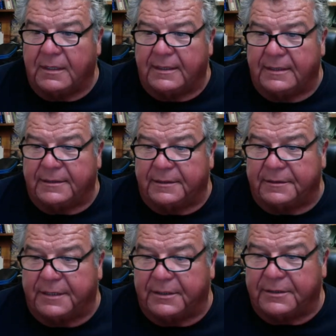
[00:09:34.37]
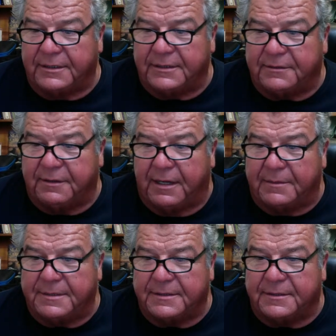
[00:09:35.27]
Is there Dungeness
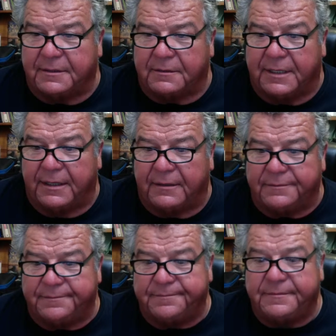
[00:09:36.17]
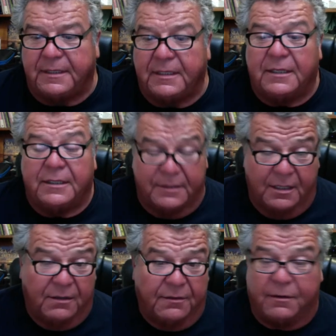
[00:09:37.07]
crabs in SoCal?
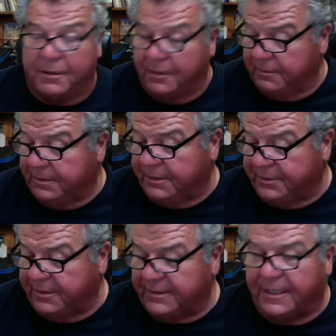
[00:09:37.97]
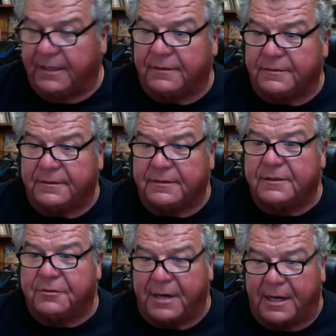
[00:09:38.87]
No, there are no Dungeness
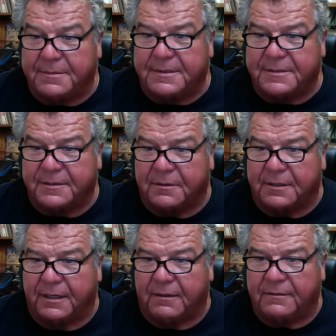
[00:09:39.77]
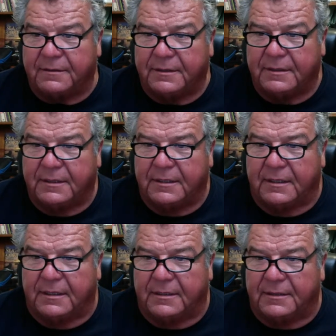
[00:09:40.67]
crabs in SoCal.
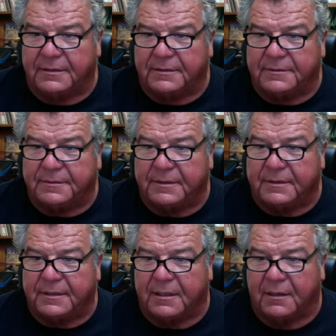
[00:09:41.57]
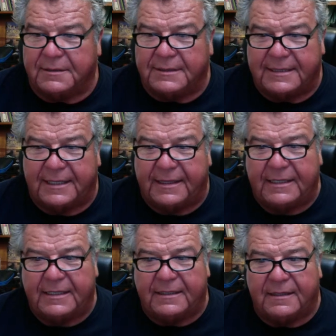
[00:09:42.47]
The closest I
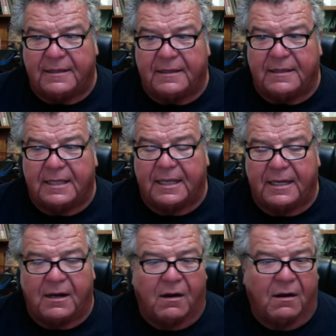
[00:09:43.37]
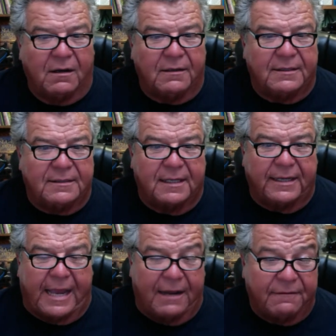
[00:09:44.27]
think they are is like
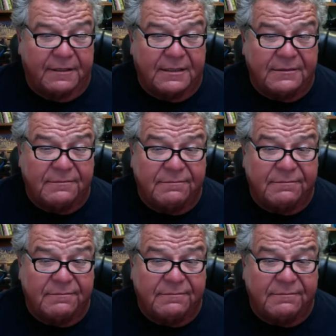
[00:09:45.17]
Avila.